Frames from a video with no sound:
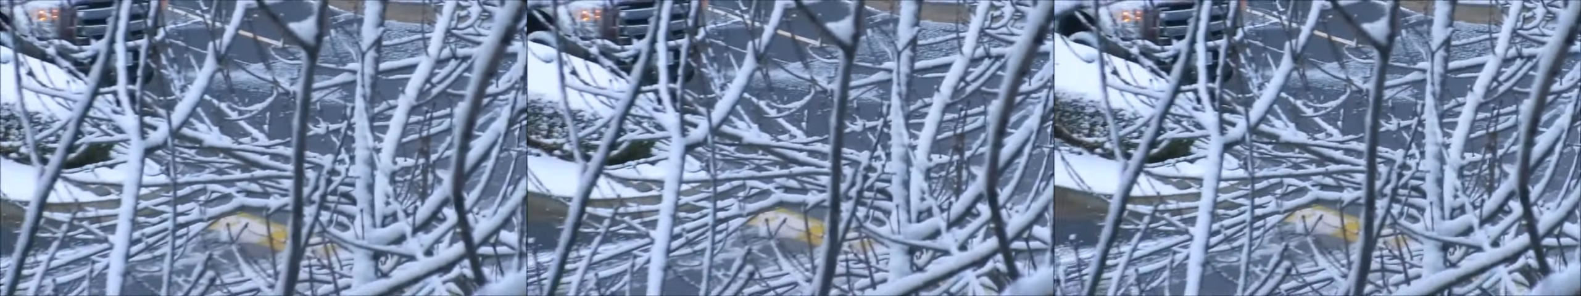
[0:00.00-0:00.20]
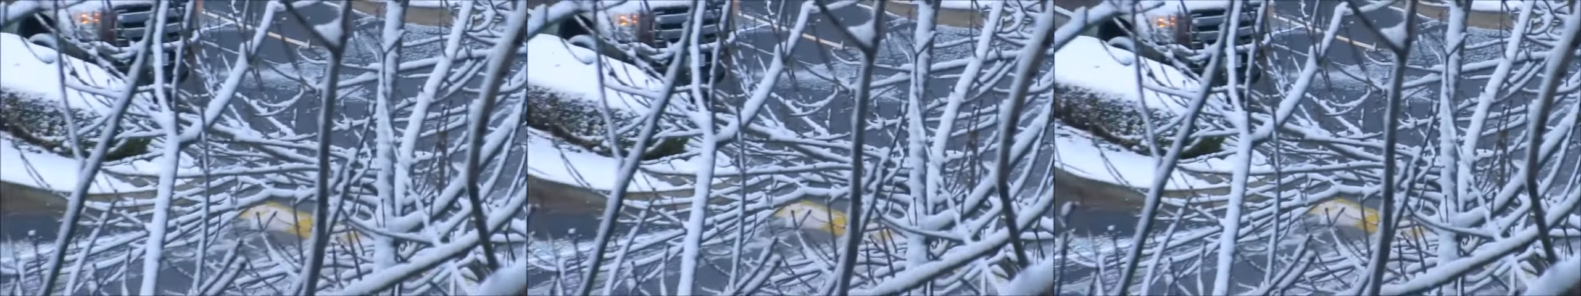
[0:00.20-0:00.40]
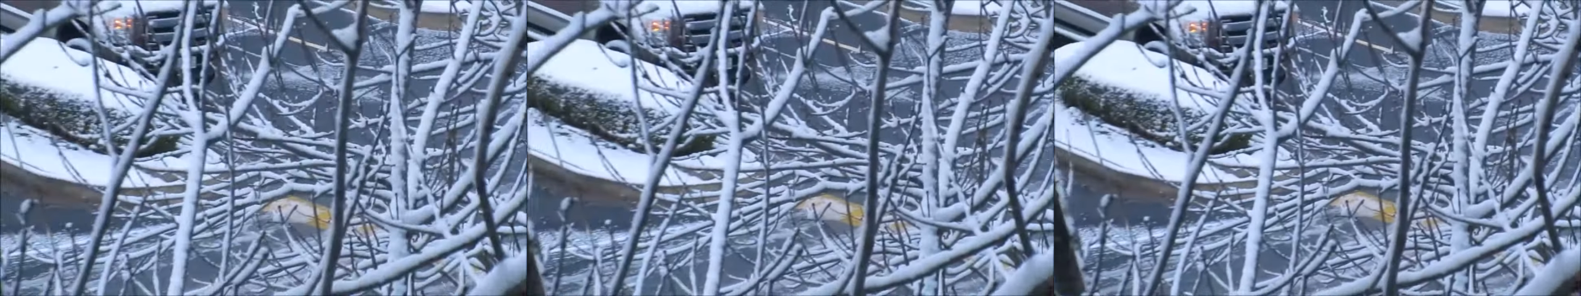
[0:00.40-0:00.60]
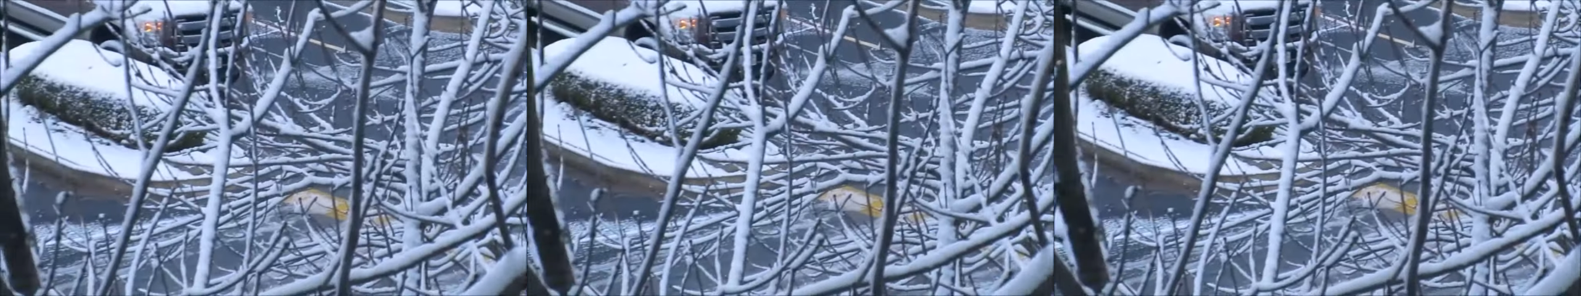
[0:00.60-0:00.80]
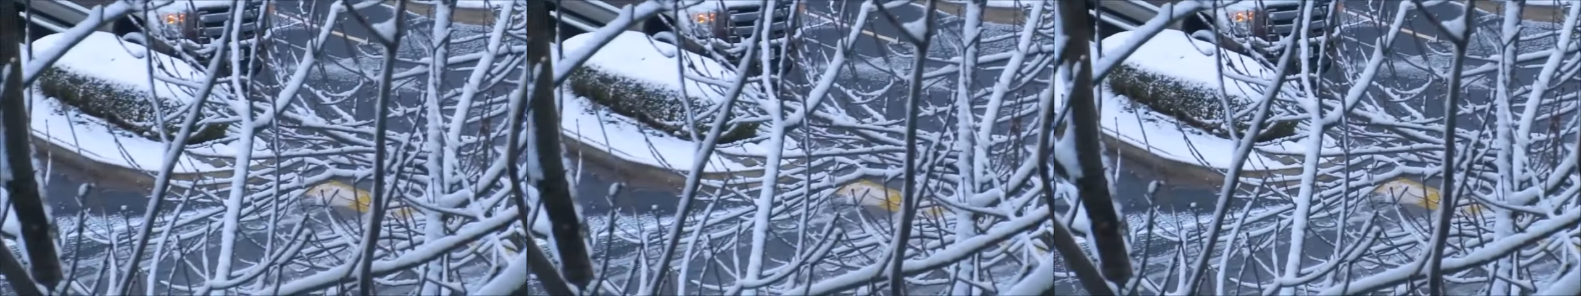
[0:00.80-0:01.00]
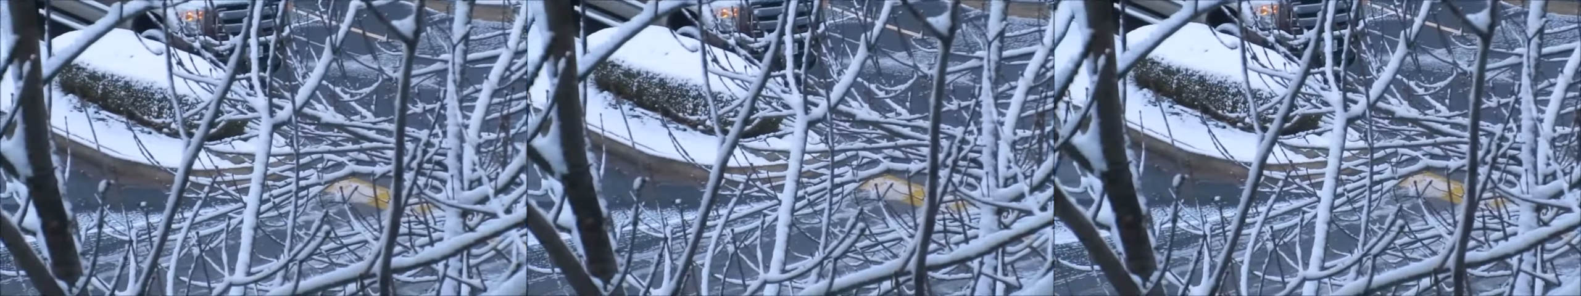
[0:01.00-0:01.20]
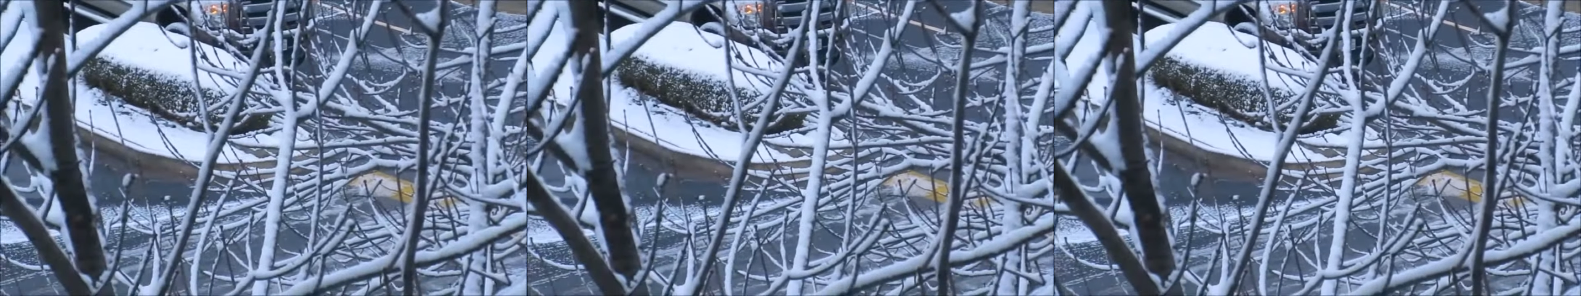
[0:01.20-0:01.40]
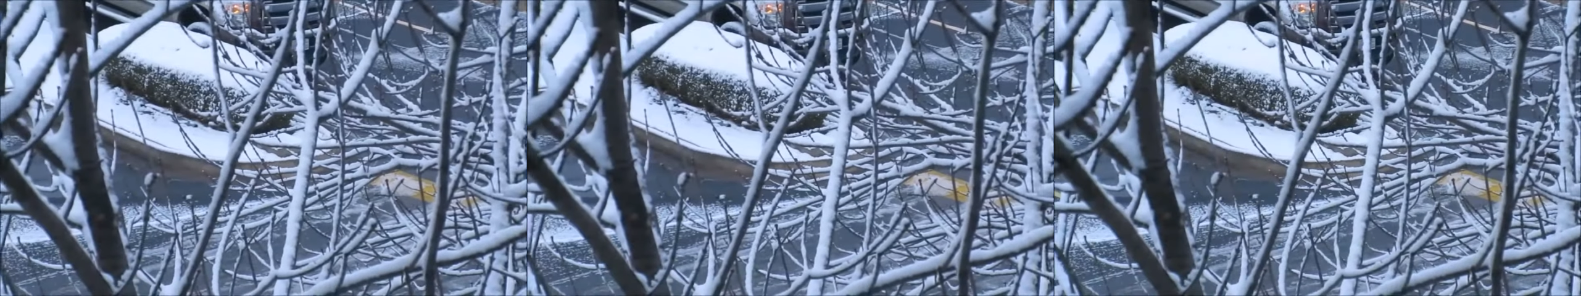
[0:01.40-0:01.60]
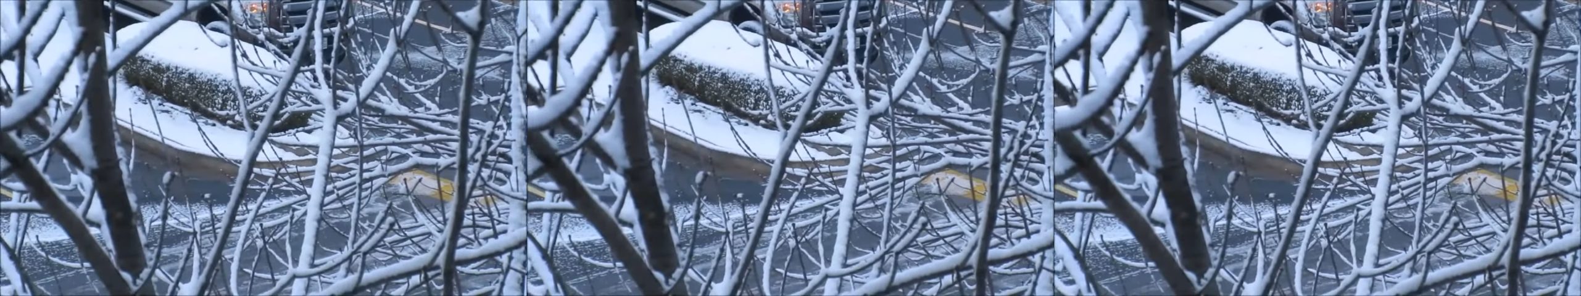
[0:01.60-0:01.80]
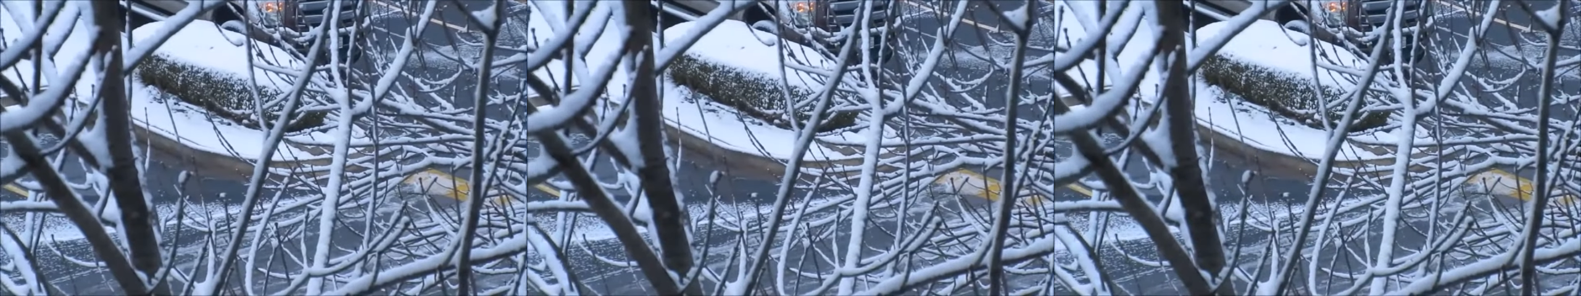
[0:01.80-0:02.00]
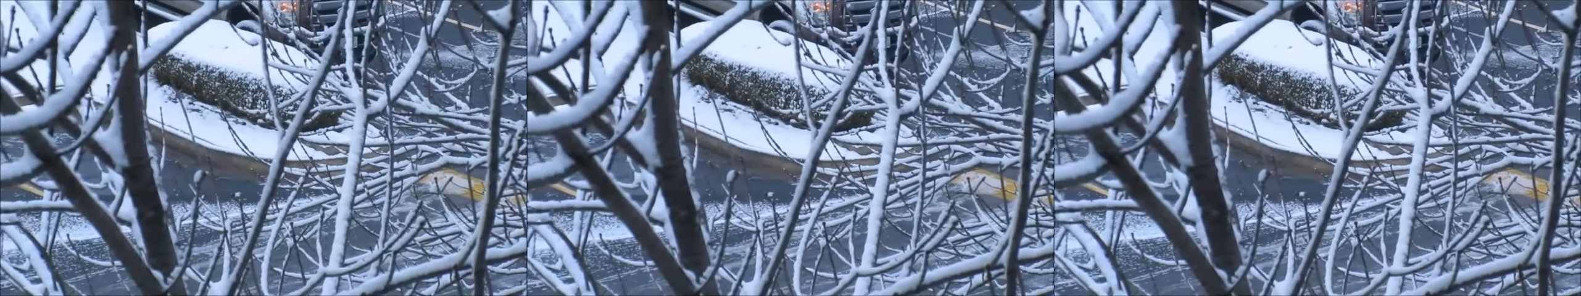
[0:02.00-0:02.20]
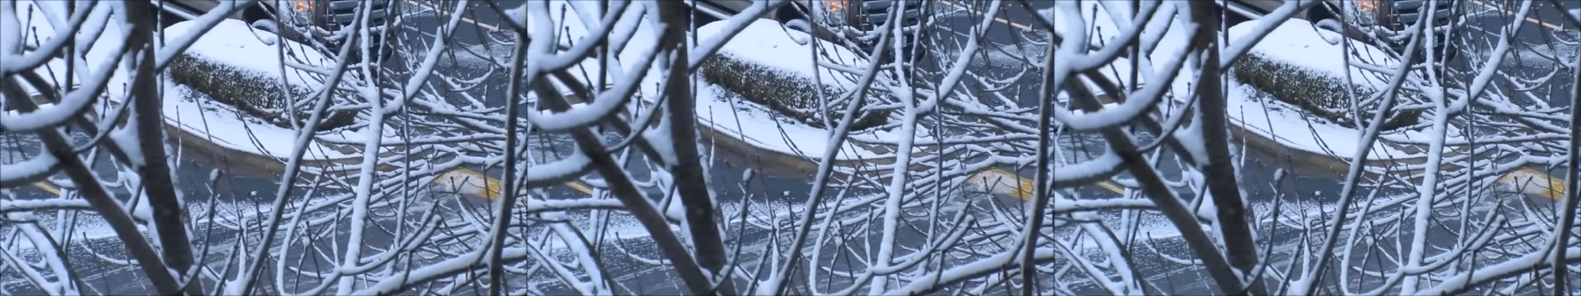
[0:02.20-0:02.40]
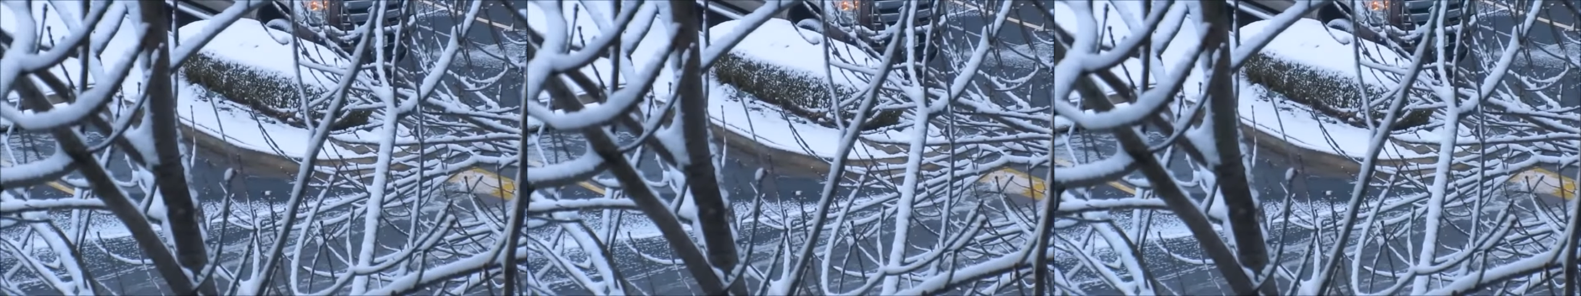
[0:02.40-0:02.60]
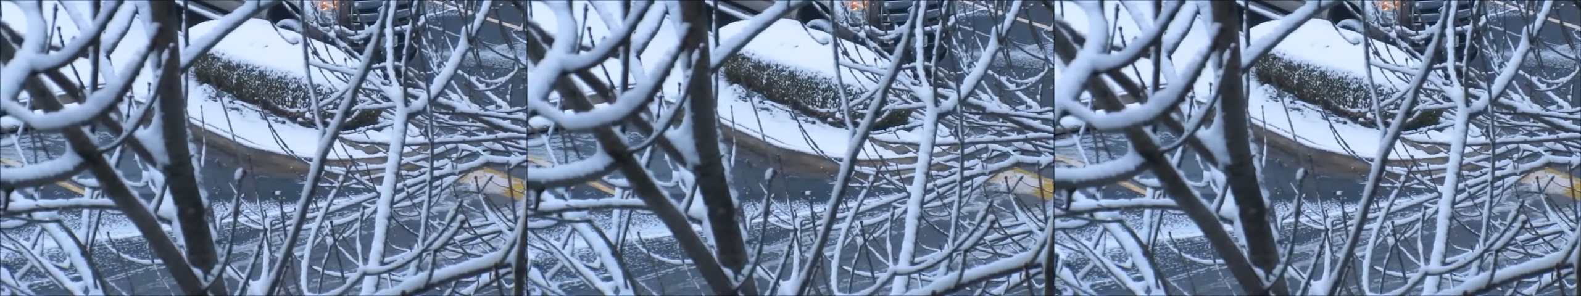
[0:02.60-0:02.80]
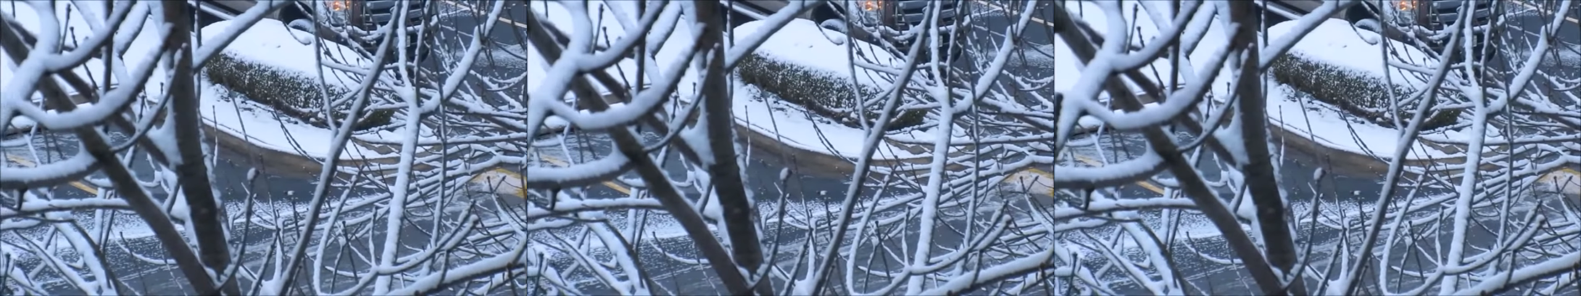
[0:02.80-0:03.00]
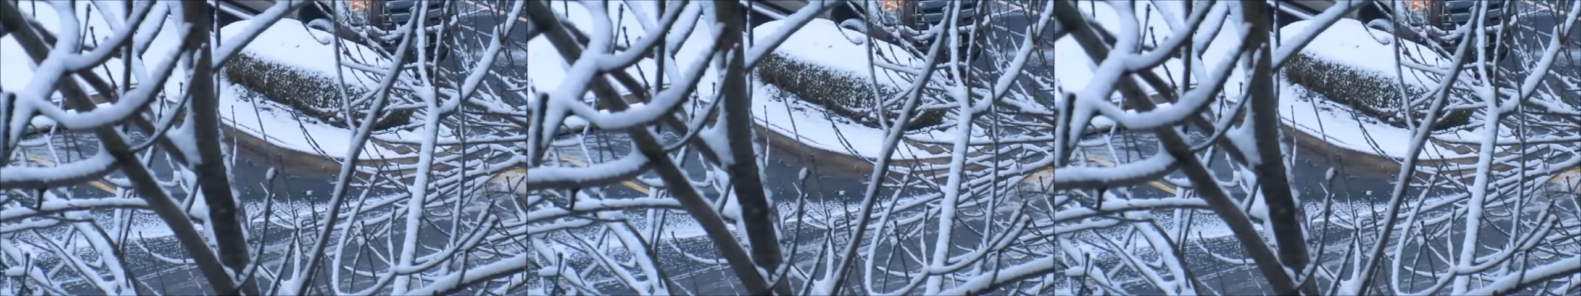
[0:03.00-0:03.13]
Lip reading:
(no speaker visible)